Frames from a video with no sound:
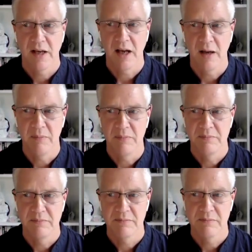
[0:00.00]

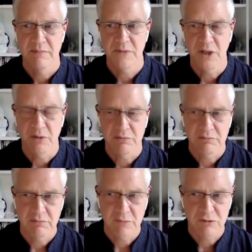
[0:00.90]
you know,
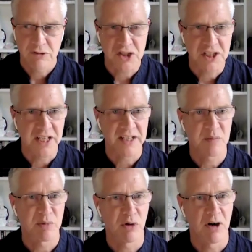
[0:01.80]
gradually
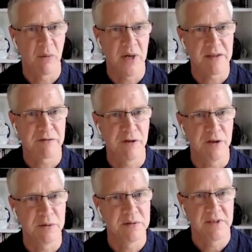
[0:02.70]
explore our way
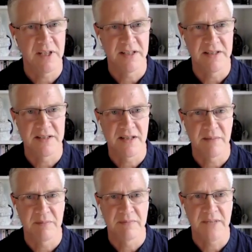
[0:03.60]
through and
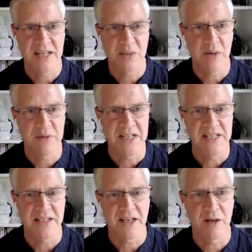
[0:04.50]
get to where we
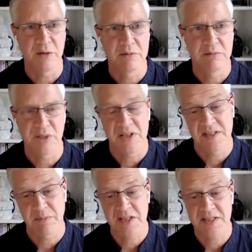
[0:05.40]
need to go,
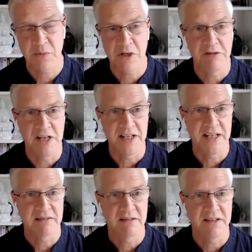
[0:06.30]
because they were
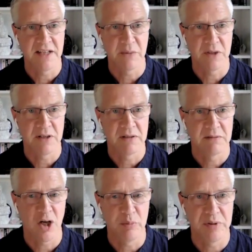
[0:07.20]
ready and they were
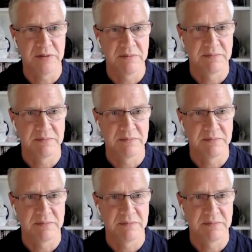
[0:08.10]
open.